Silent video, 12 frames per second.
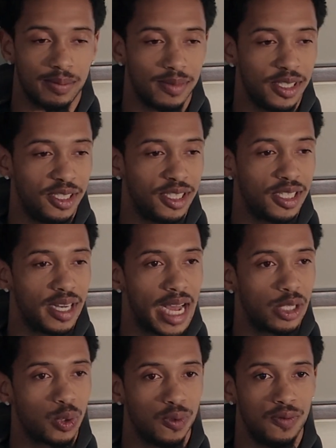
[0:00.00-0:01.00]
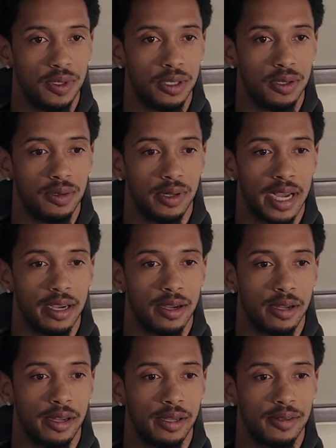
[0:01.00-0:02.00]
It's just a natural feel. Like
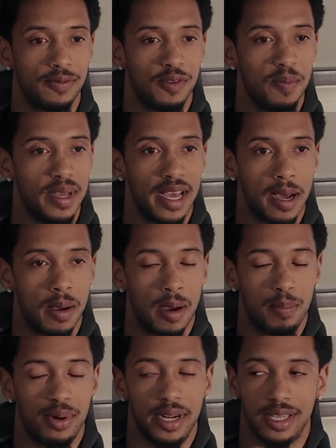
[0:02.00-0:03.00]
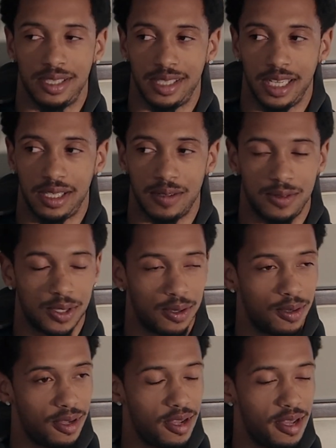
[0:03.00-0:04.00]
for me, I'm pretty instinctive, so